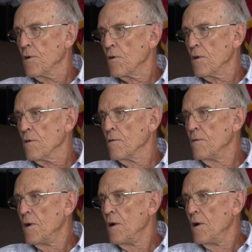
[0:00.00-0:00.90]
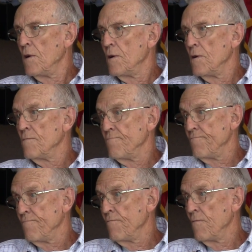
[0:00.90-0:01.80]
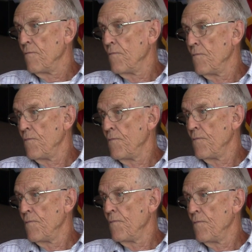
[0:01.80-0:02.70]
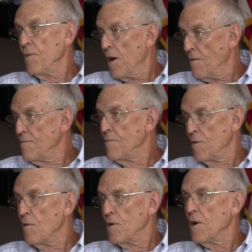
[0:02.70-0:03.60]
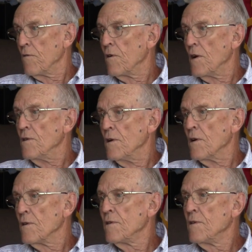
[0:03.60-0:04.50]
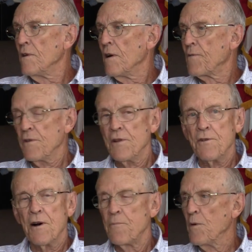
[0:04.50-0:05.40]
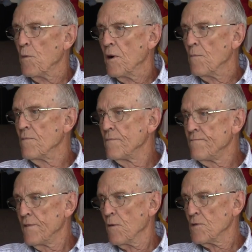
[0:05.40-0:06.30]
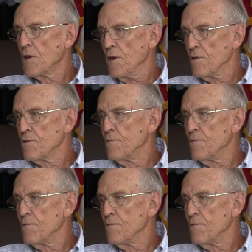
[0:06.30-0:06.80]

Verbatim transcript: Tokyo before they dropped the bomb. Yeah, obviously. Oh right. yeah, right. Yeah, and after they dropped the bomb, that was canceled.